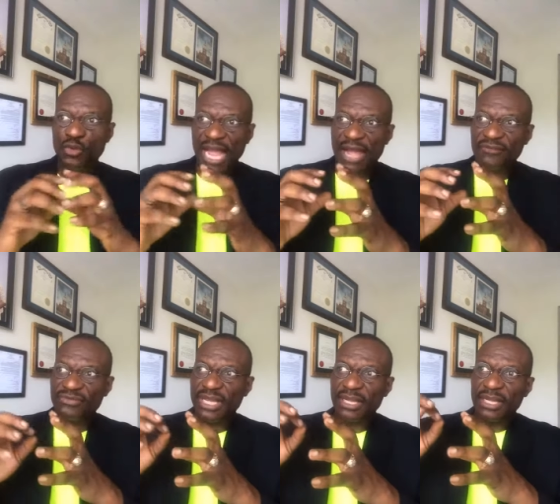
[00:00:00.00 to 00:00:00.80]
you
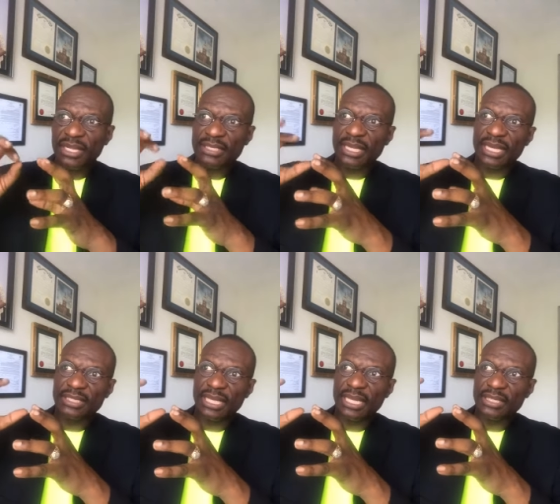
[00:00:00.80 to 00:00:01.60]
have the
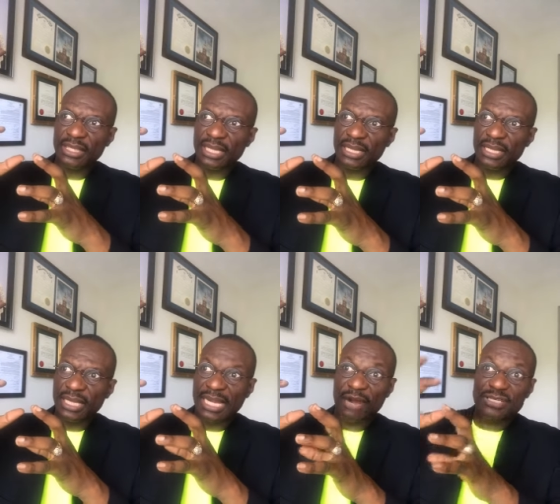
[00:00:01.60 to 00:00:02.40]
the the the
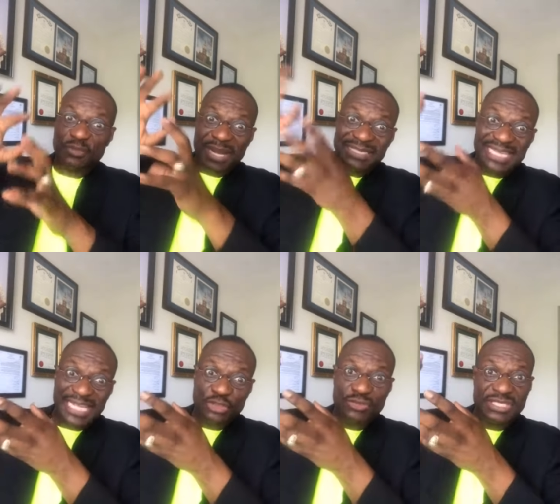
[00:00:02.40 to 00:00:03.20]

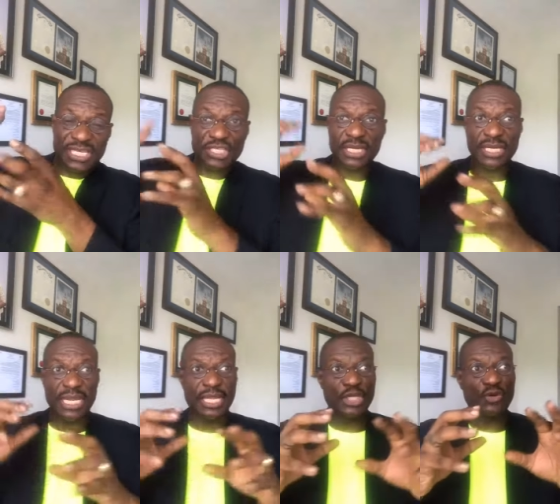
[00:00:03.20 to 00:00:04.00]
charismatic association
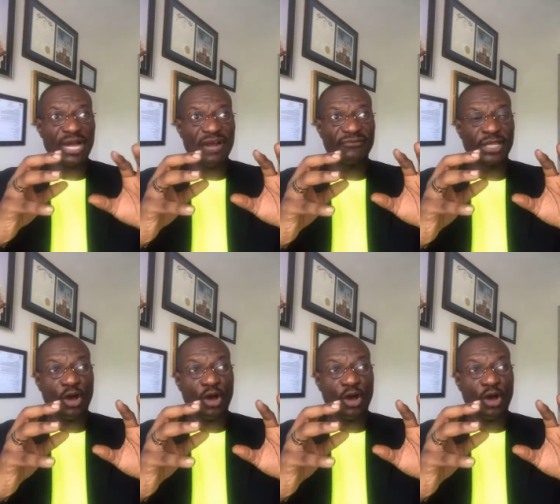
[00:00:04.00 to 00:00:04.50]
and then you have